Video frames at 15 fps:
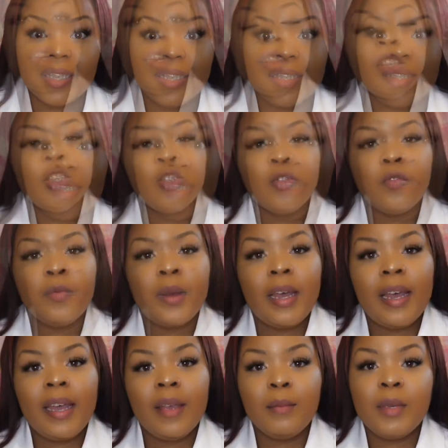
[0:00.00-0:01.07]
Another truth
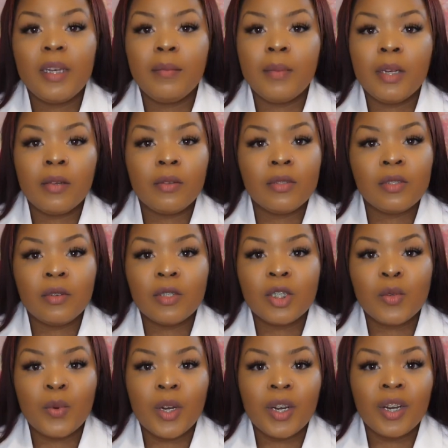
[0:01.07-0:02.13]
behind being a medical
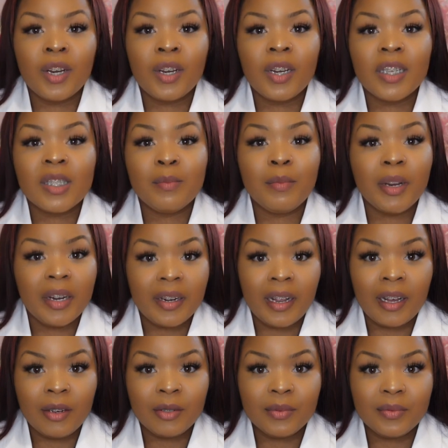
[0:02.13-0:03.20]
social worker is
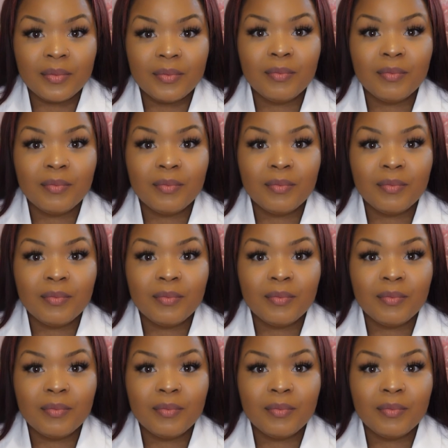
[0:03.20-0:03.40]
burnout.